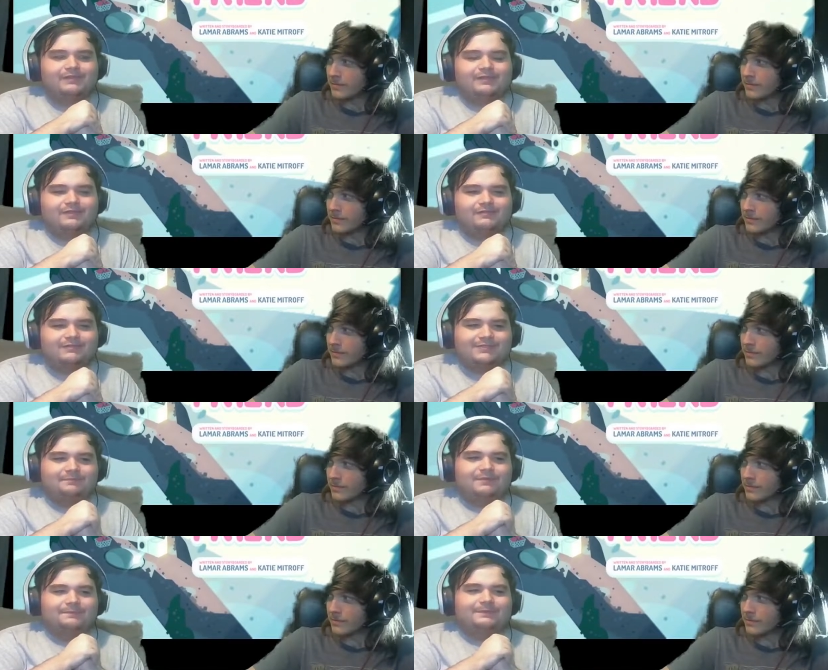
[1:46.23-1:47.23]
Speaker 1: the same
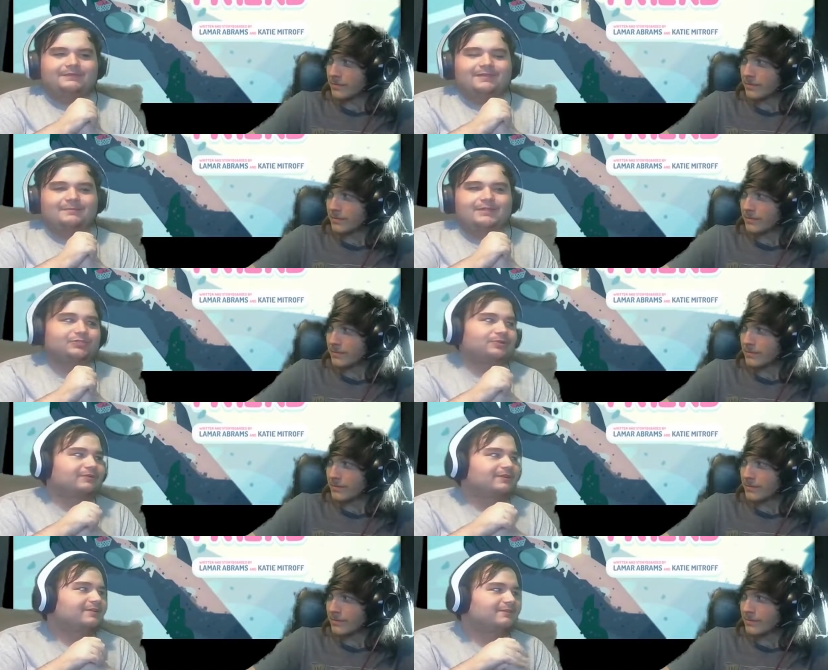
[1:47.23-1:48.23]
company that made
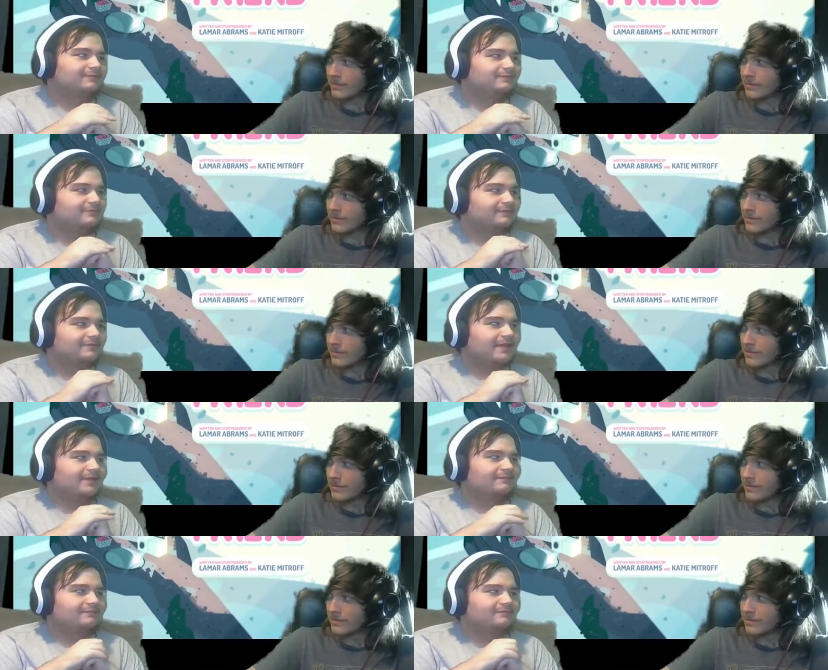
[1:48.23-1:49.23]
Sharknado, that
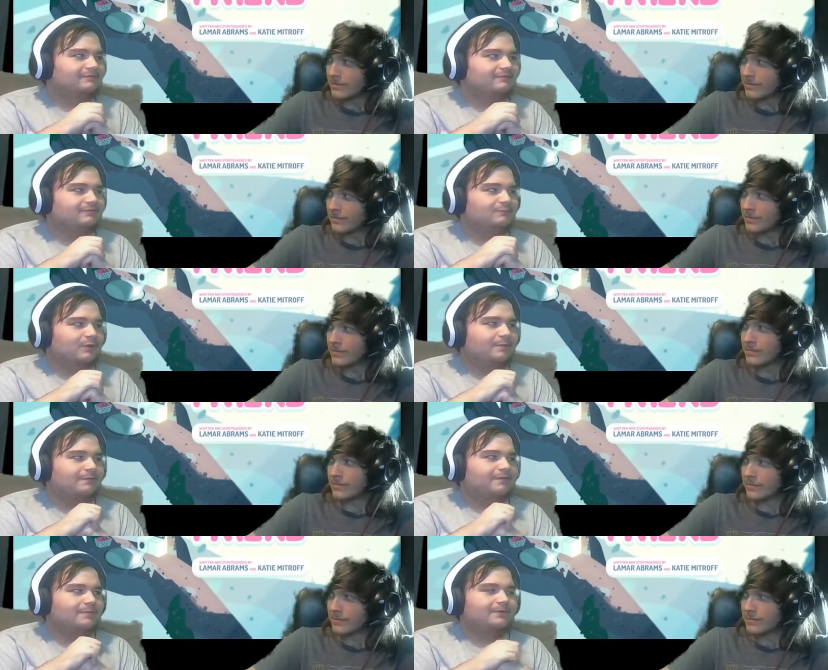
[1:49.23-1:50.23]
ripoff
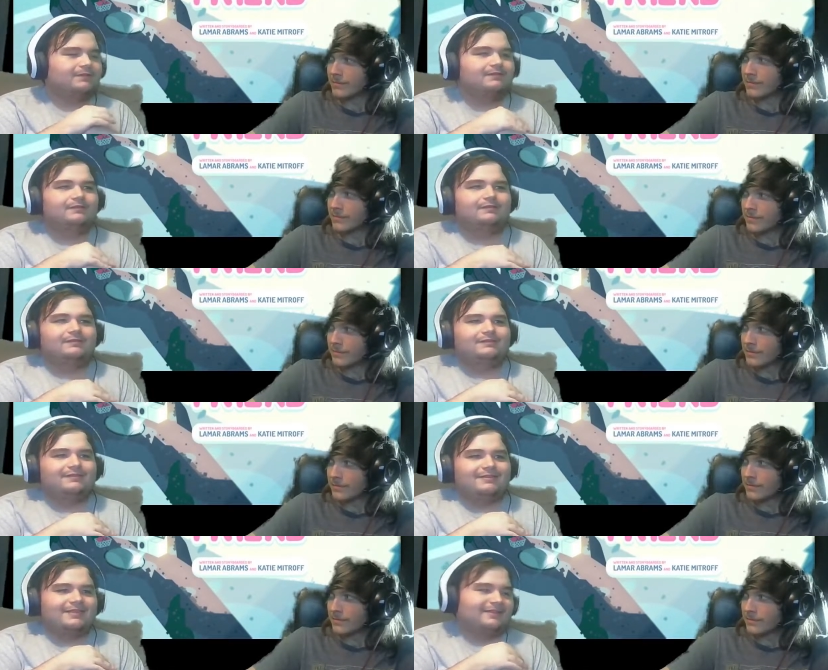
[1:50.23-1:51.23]
company,
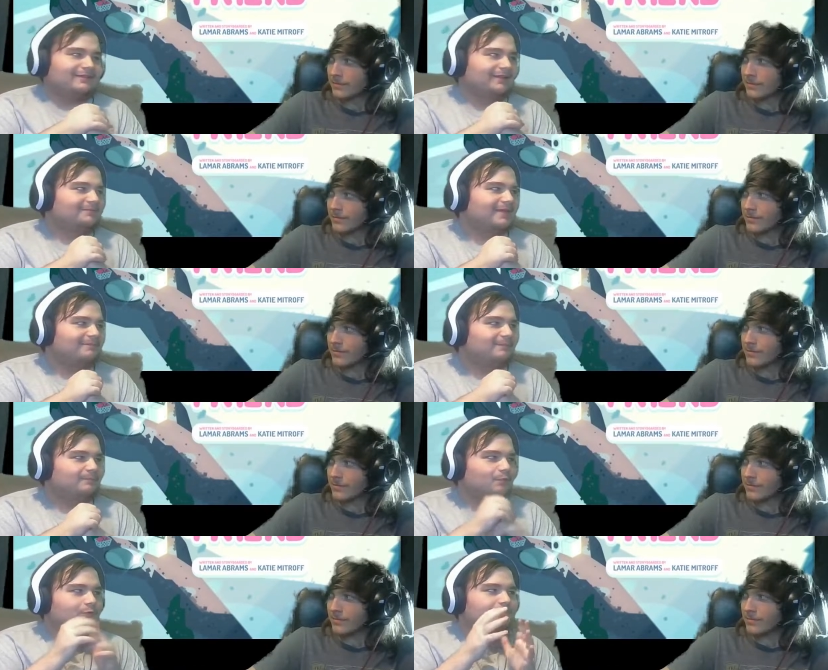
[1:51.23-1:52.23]
they claimed that
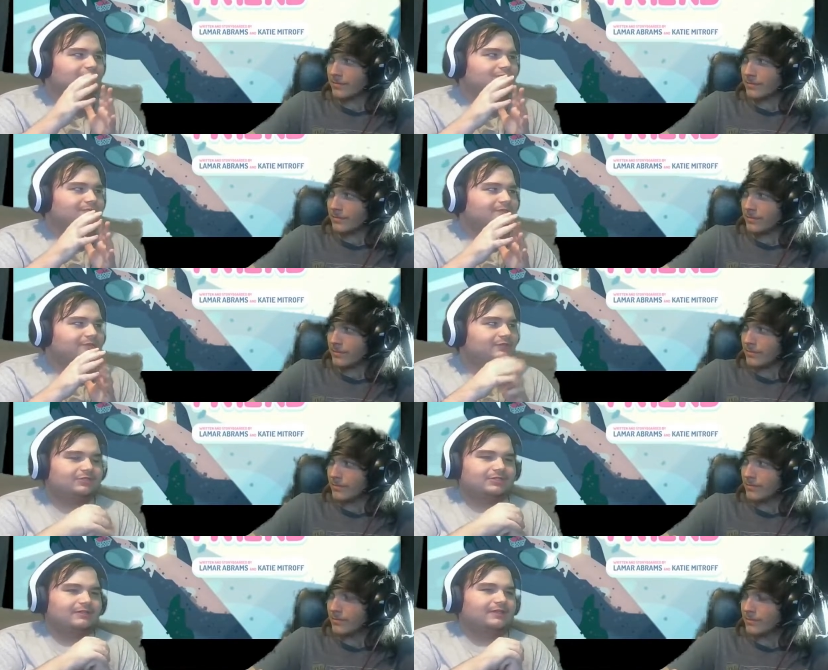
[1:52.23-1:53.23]
portion. Just
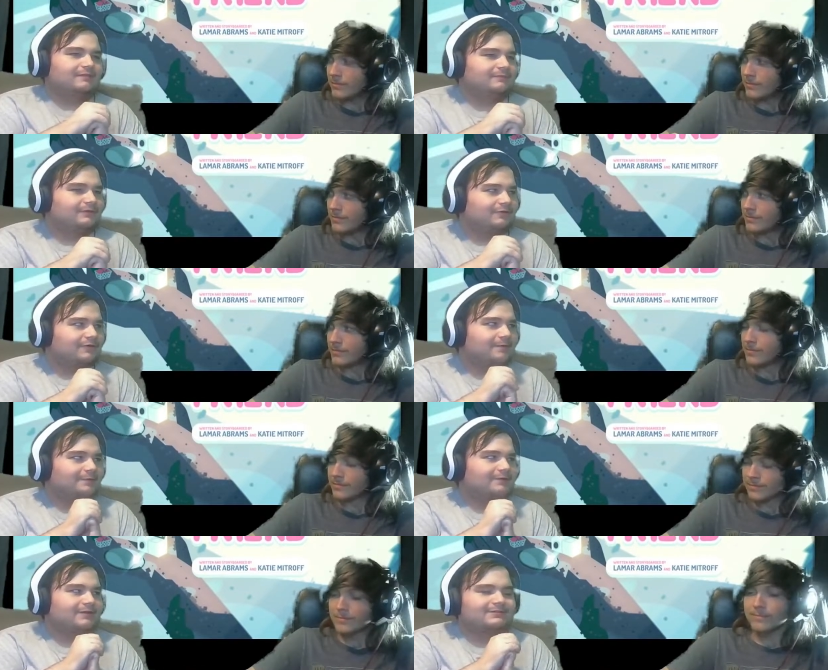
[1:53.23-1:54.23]
a claim, no
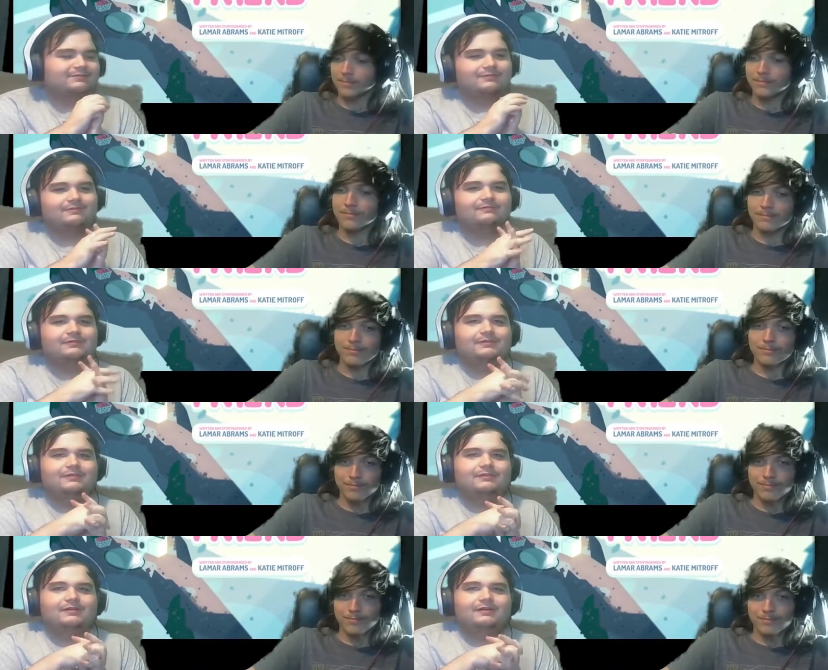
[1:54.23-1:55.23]
copyrights.
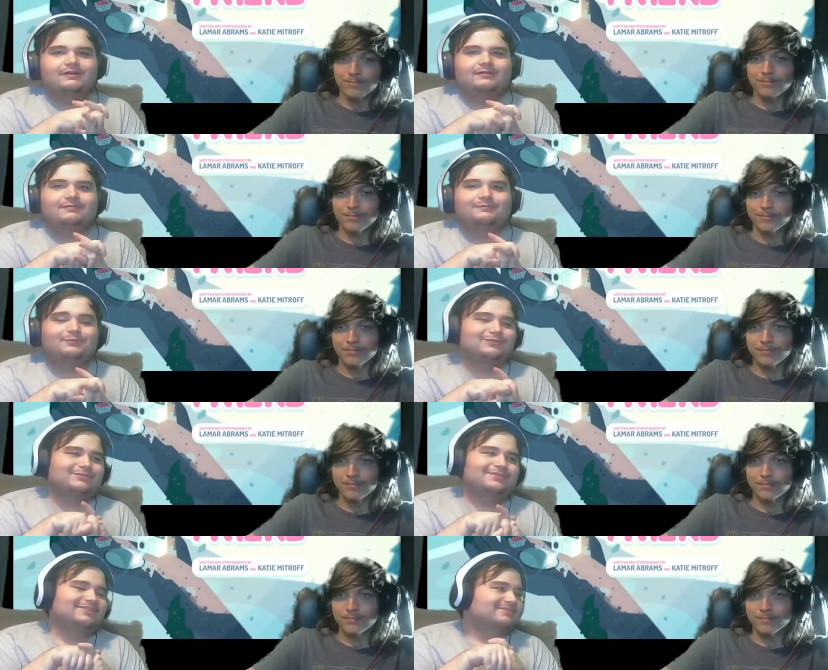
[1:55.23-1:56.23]
So, um, which
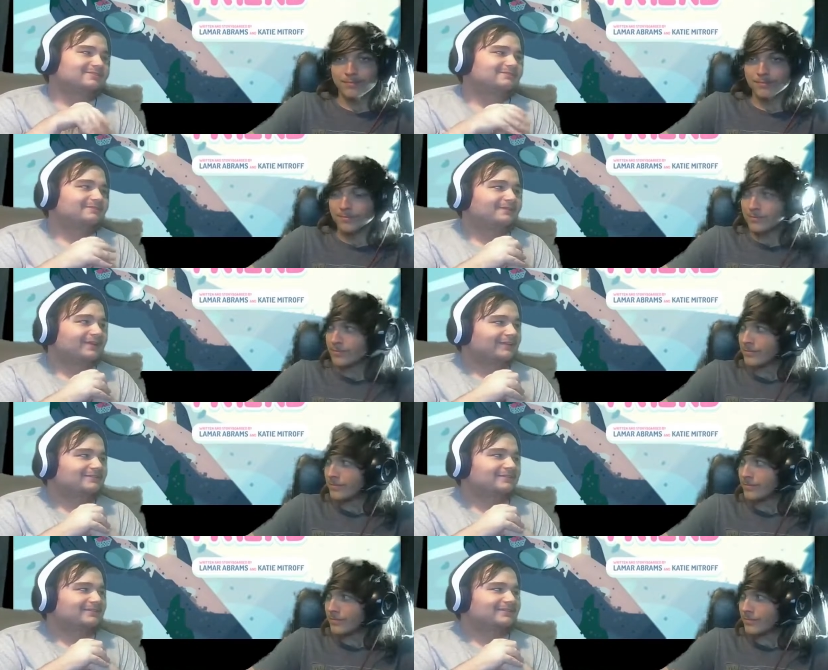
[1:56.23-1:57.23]
is funny
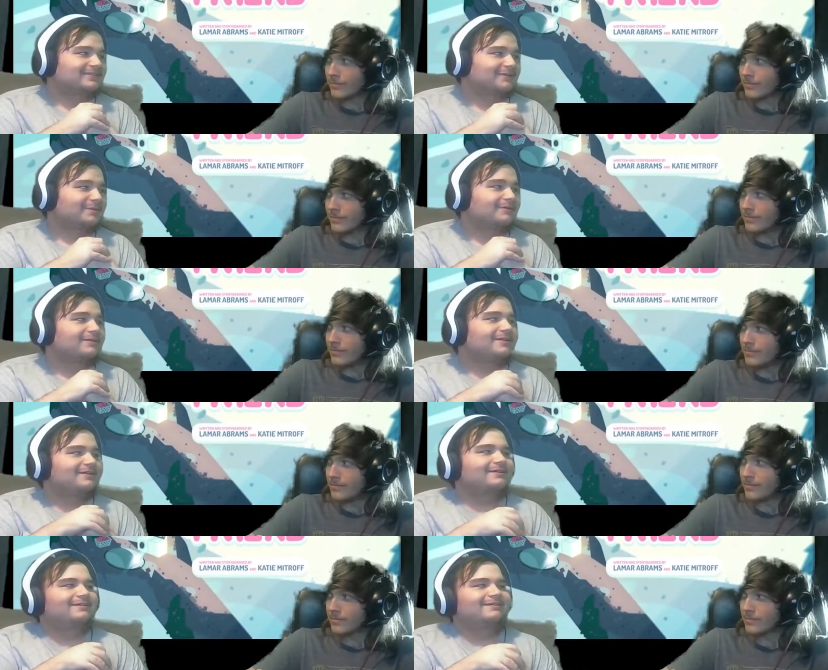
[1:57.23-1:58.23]
to think about.
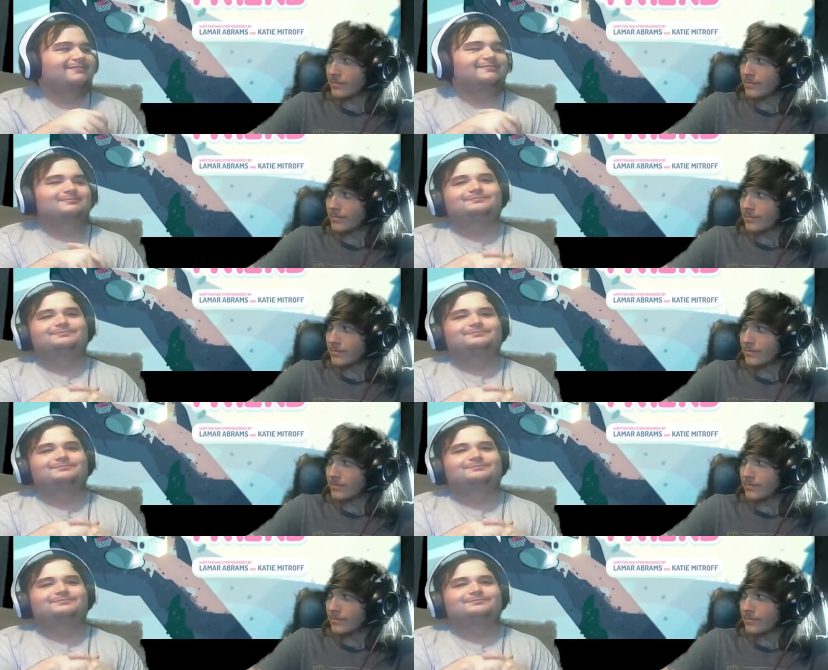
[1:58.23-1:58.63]
Um.